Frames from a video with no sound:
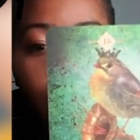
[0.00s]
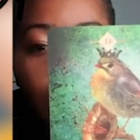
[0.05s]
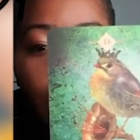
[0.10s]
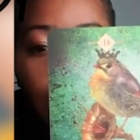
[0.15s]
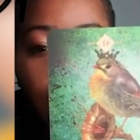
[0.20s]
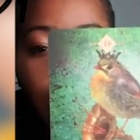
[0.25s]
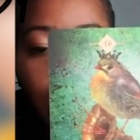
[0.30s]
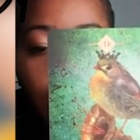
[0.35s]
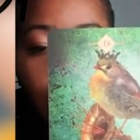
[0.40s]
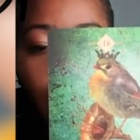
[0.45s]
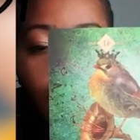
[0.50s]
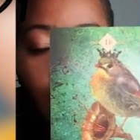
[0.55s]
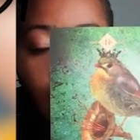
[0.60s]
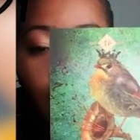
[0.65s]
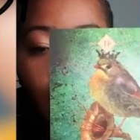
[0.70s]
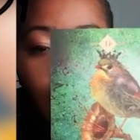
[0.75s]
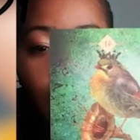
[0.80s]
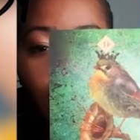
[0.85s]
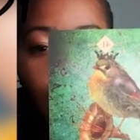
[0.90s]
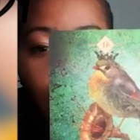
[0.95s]
it's
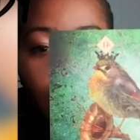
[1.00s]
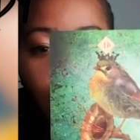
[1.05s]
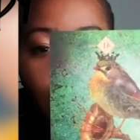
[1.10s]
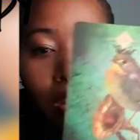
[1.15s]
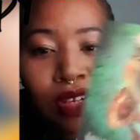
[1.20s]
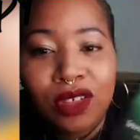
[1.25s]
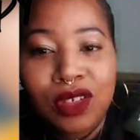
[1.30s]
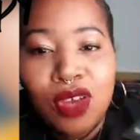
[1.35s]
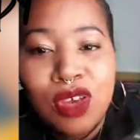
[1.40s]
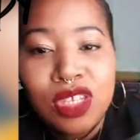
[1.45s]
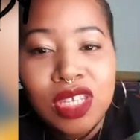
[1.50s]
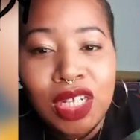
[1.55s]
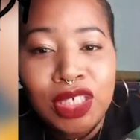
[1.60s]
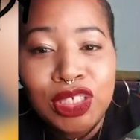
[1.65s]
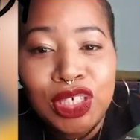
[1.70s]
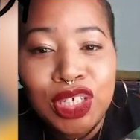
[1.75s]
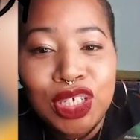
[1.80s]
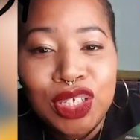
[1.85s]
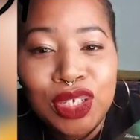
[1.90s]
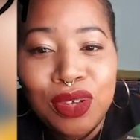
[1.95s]
like, I don't know, it's such
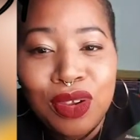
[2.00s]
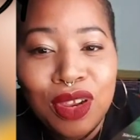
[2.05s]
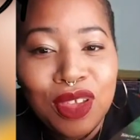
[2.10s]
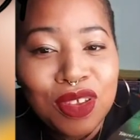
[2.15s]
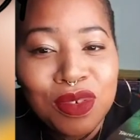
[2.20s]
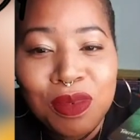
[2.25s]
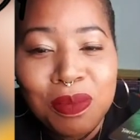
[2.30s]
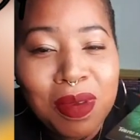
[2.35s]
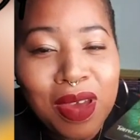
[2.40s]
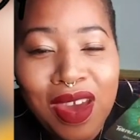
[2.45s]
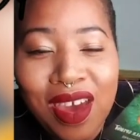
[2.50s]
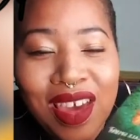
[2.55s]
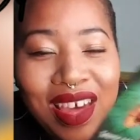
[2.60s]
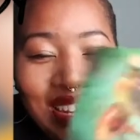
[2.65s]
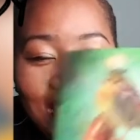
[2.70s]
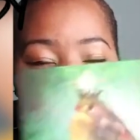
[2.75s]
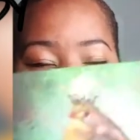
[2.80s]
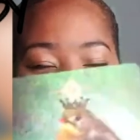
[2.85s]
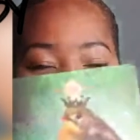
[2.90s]
a cute little bird.